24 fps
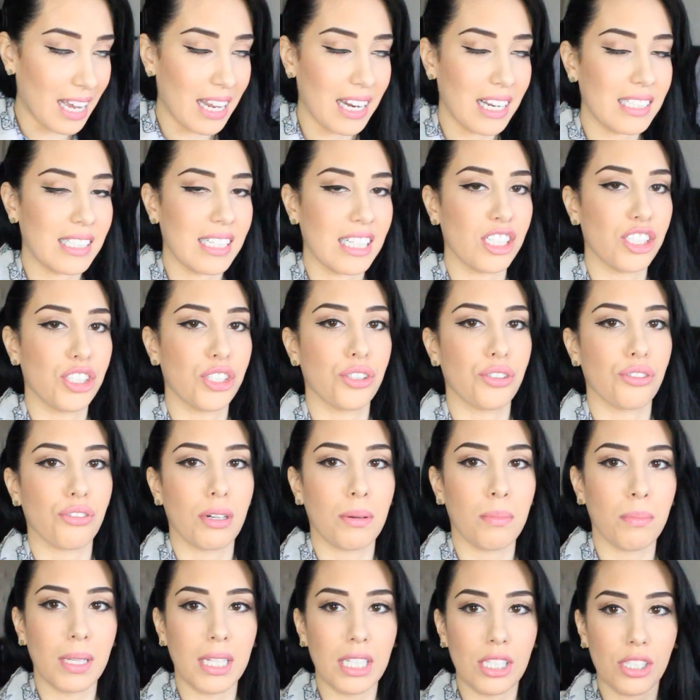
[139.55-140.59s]
It is
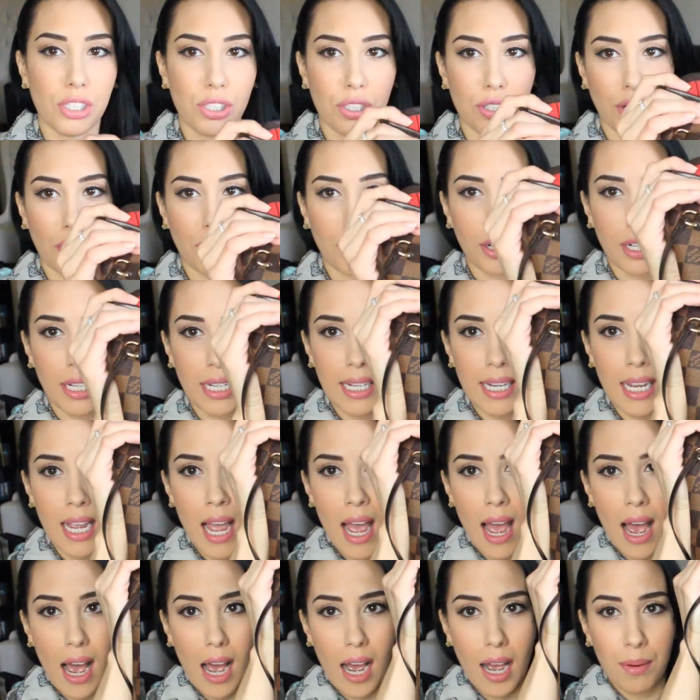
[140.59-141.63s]
extremely sturdy.